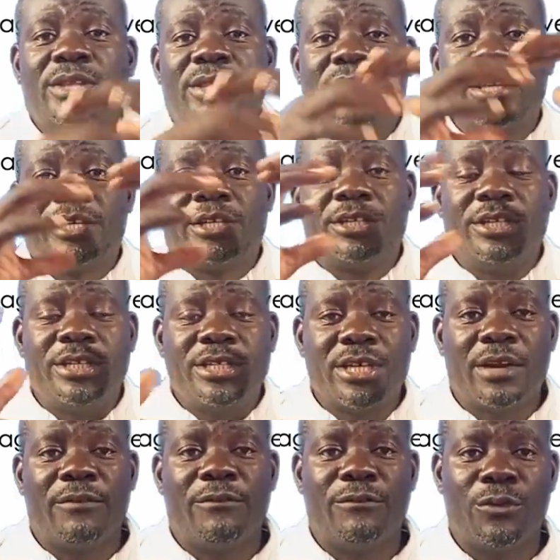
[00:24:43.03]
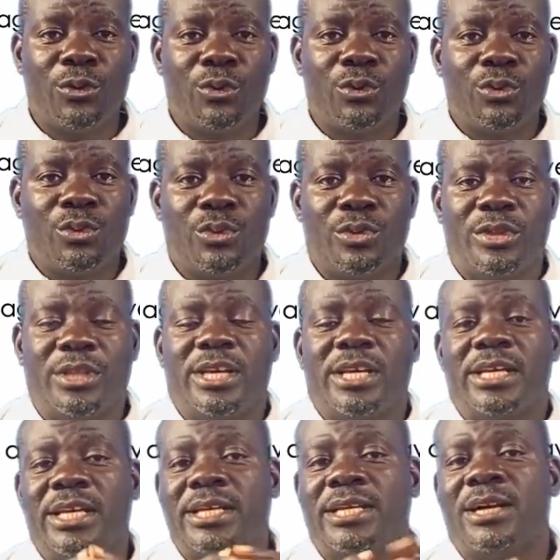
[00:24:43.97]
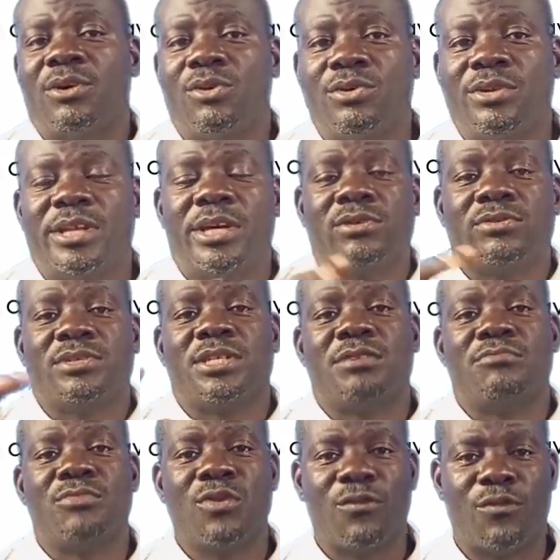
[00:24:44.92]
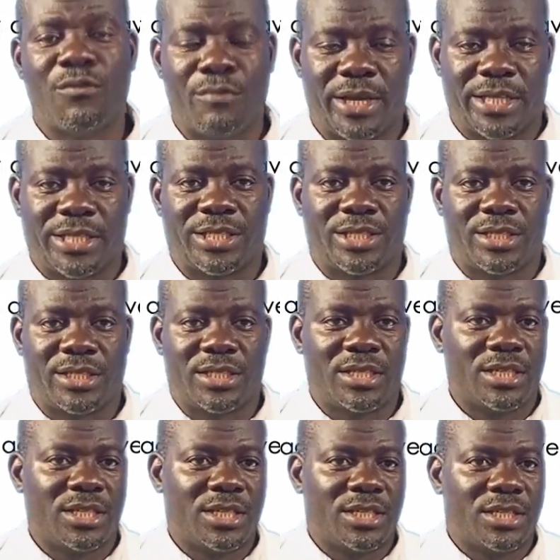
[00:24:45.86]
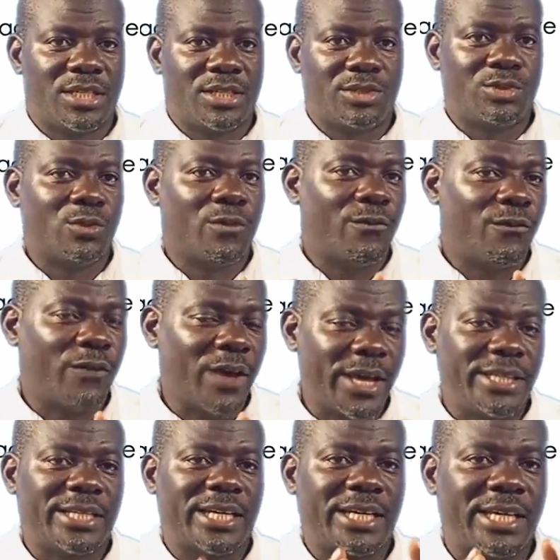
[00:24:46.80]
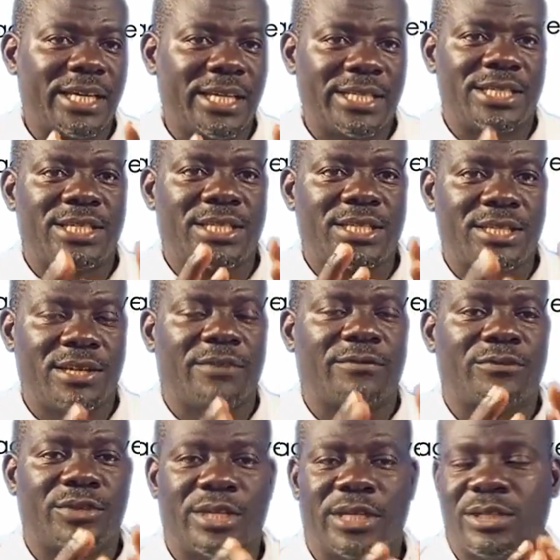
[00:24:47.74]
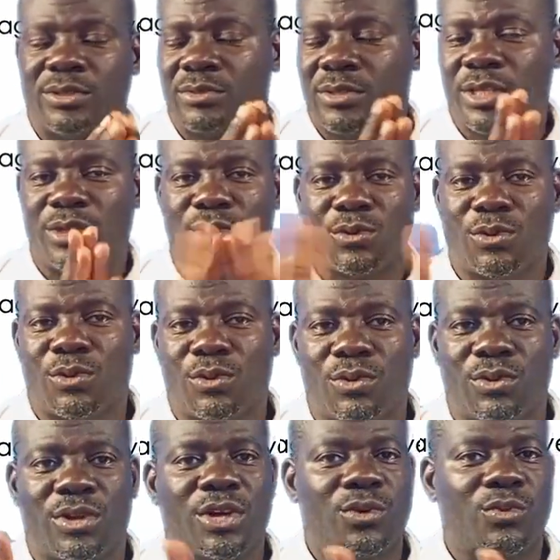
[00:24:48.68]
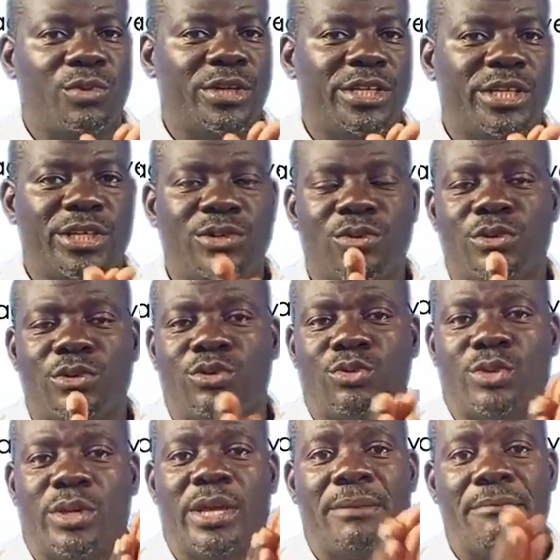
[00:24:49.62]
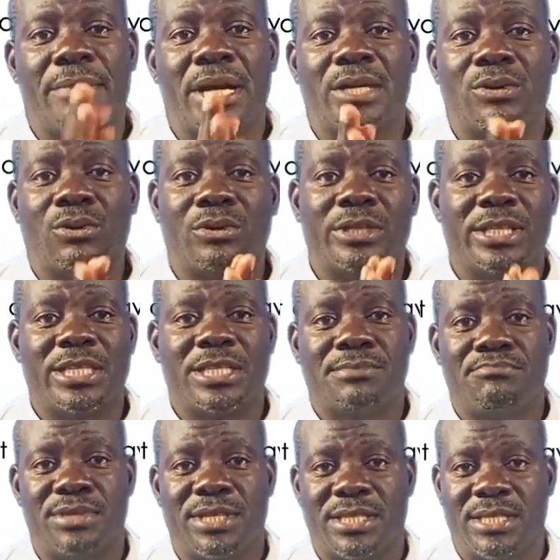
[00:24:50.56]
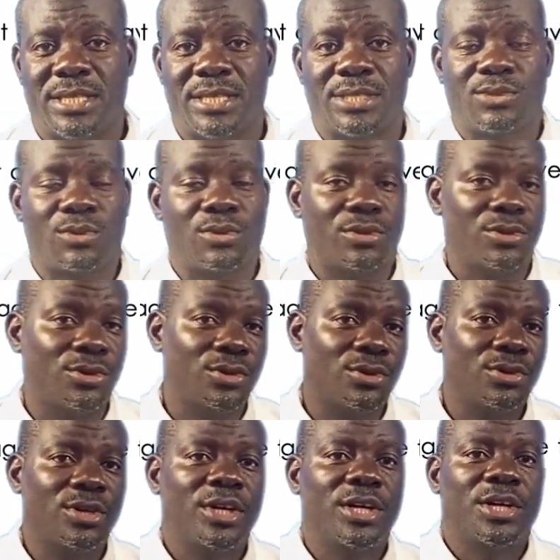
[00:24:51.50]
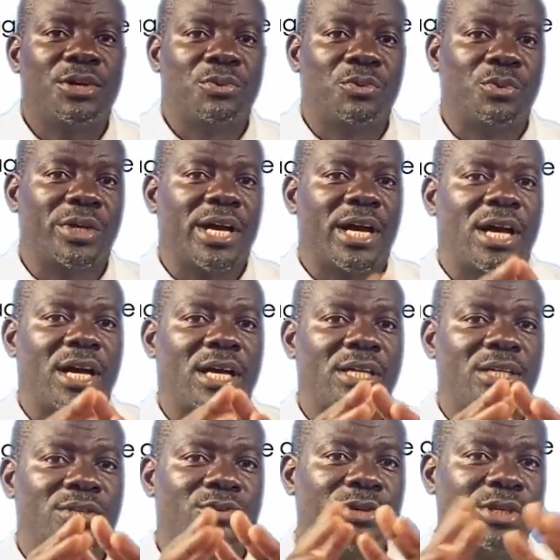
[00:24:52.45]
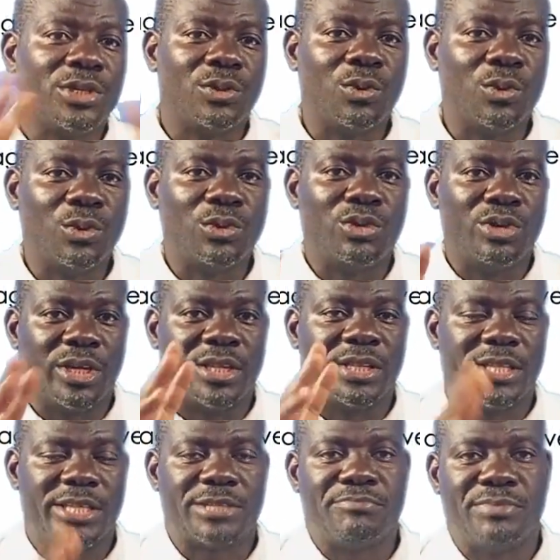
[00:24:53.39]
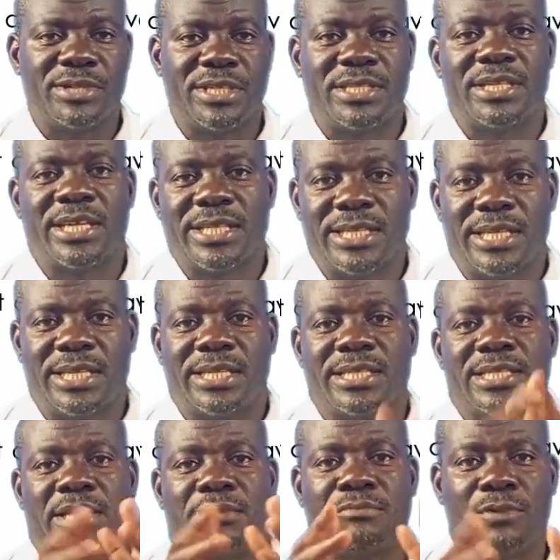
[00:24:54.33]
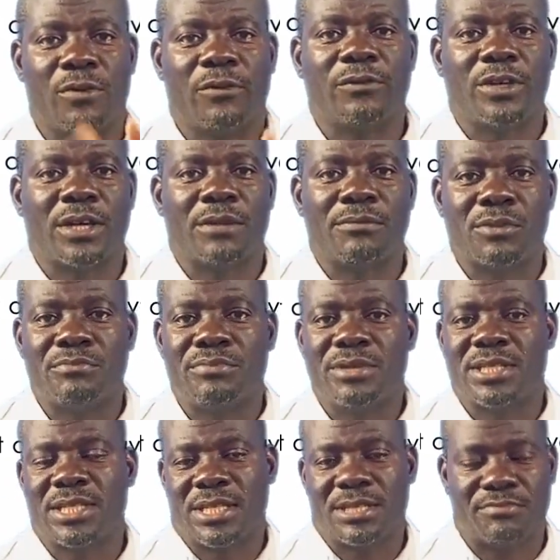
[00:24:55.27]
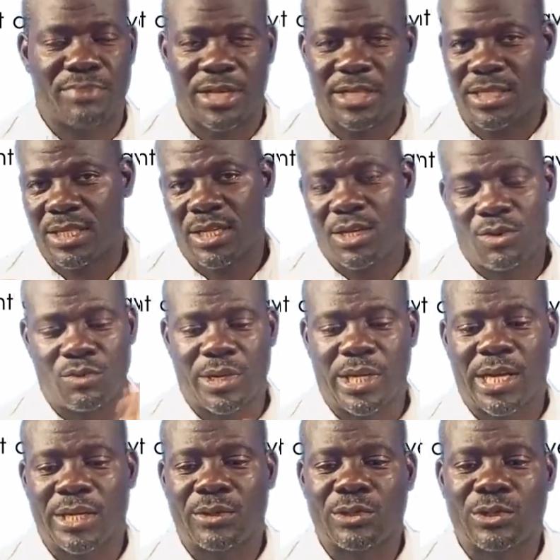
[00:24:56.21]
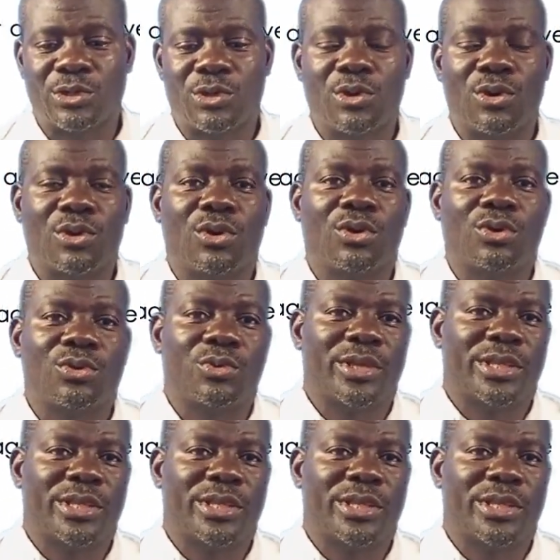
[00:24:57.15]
the Christian view, then later on there was a movement to fight against slave trade, to say no, we need not to embark on this business. Although we are doing good in this business, it is a profitable business, but we cannot go on with